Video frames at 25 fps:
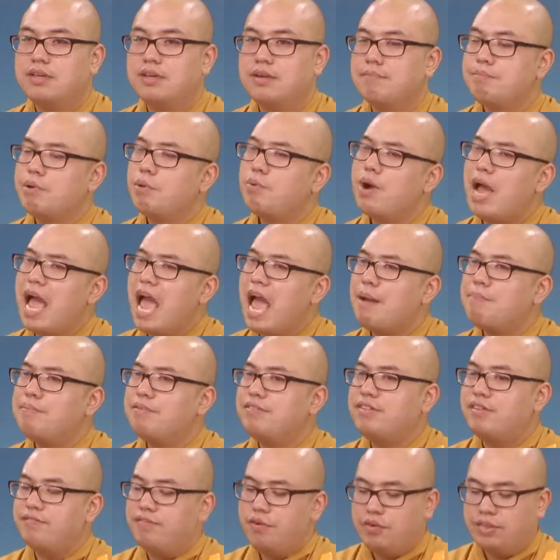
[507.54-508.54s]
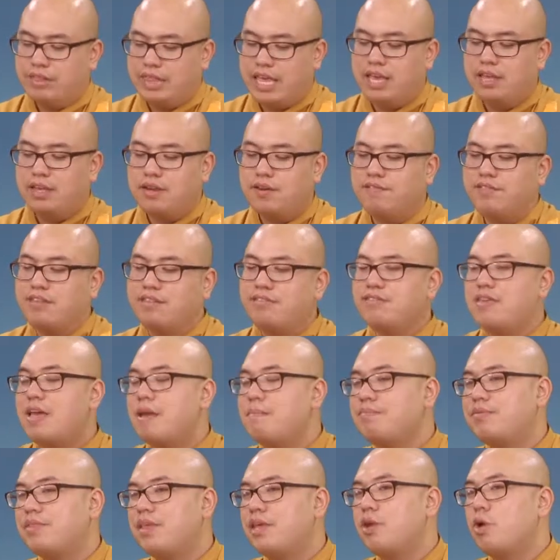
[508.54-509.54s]
but what happens if you think of the
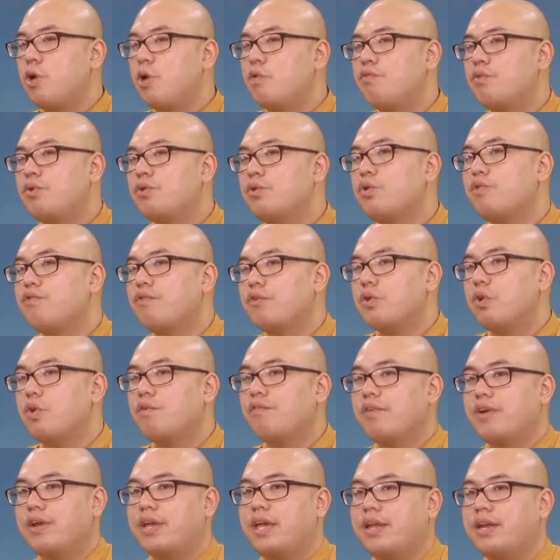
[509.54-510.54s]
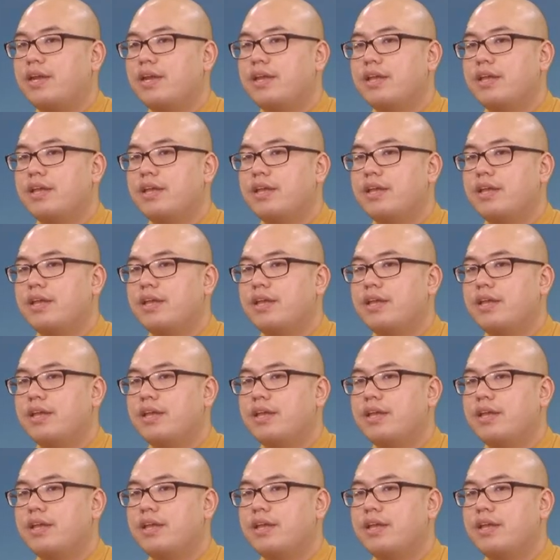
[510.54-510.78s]
same thing over and over and over again?